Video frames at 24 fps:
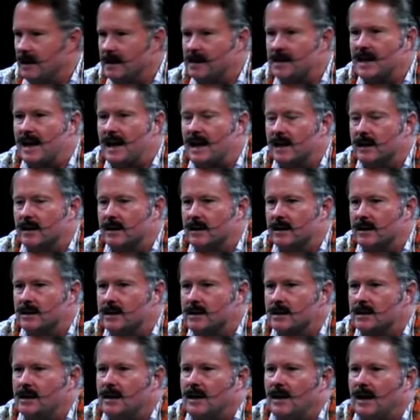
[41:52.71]
as
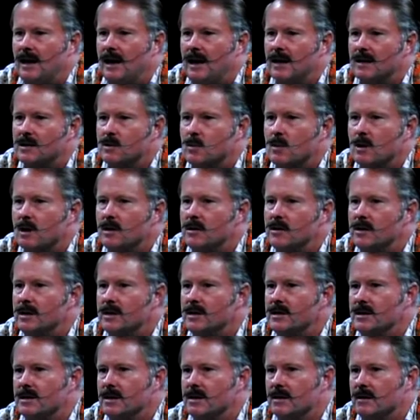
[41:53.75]
candidates, as well
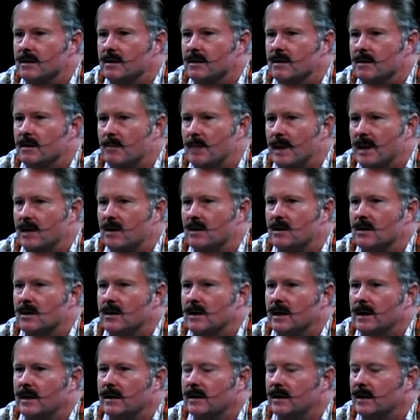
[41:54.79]
as the
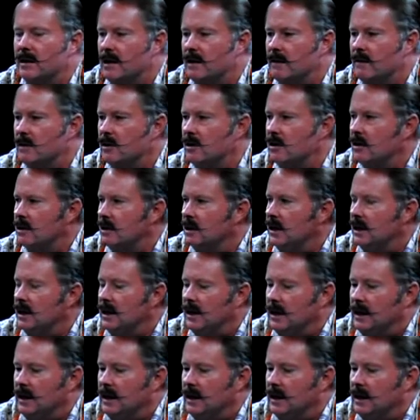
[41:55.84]
mayor and the governor.